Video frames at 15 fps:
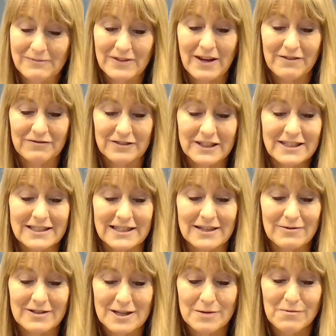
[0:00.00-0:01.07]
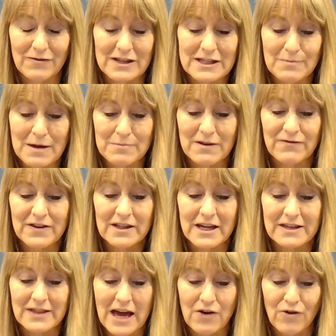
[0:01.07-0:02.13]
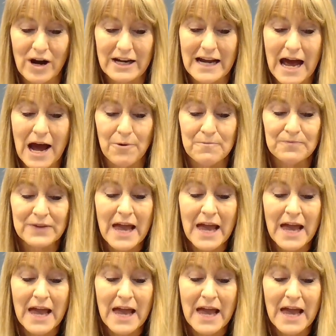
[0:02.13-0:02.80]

Afflicted. Some of us might be feeling that right now.